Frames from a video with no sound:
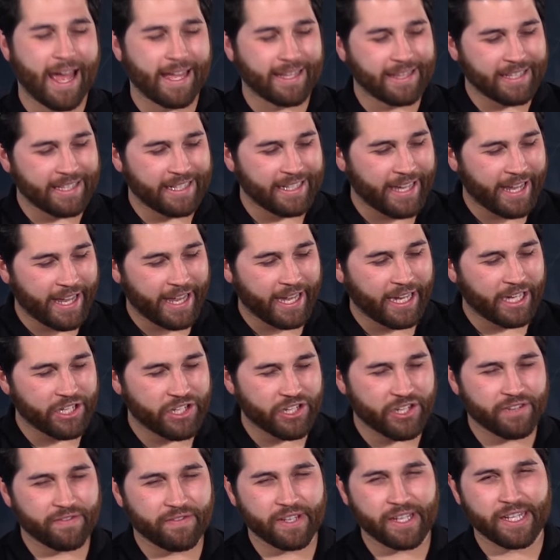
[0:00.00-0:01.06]
at the
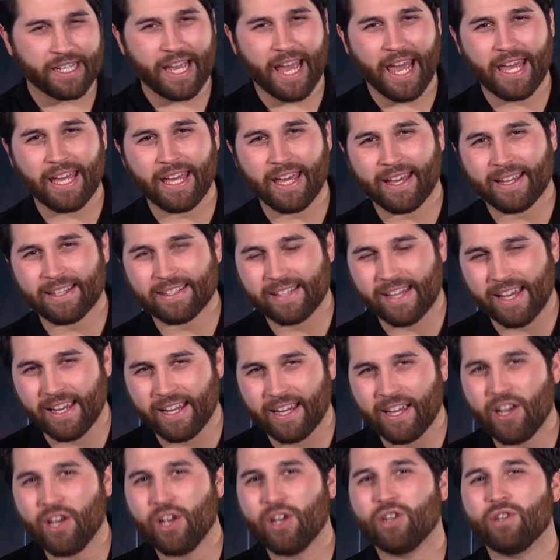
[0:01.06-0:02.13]
AGV
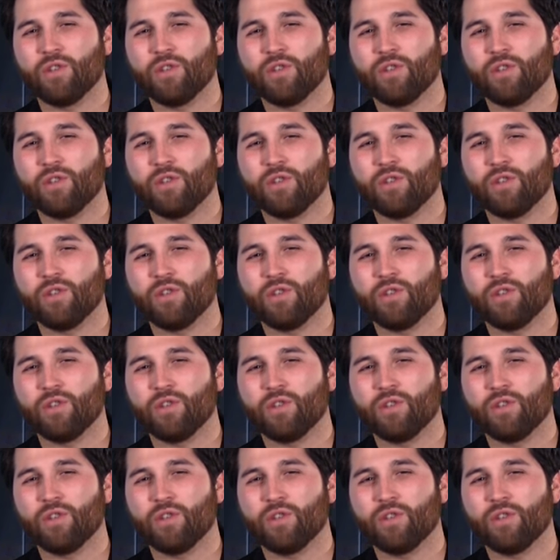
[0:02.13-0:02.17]
AX8